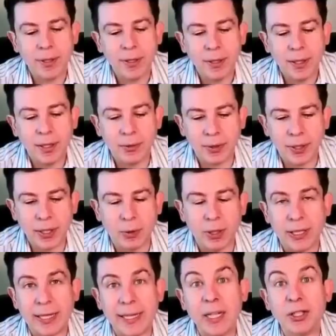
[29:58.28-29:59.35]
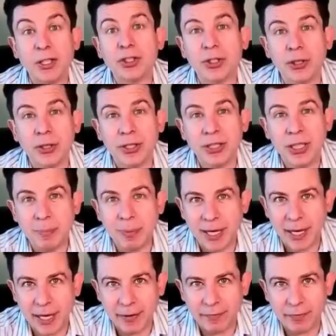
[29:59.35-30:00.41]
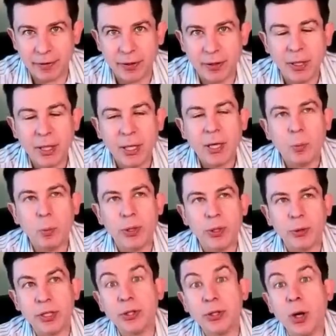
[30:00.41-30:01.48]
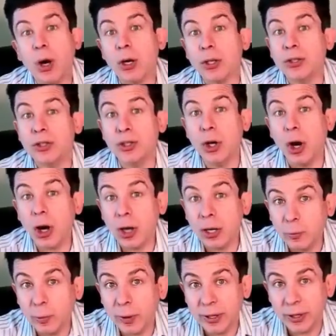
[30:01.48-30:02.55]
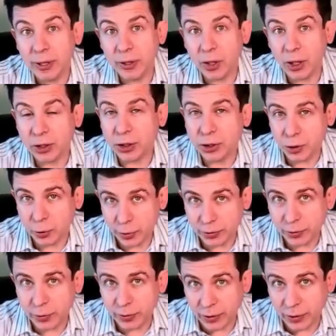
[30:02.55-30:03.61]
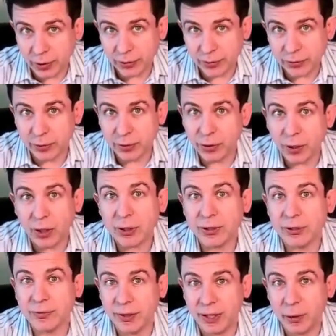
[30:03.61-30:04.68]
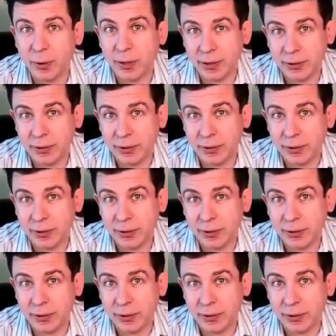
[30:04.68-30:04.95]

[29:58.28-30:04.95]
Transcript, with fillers: or again, or like an uncertainty behavior. We know that dogs yawn when they're not sure what's going on. So in dogs, hmm. it's very well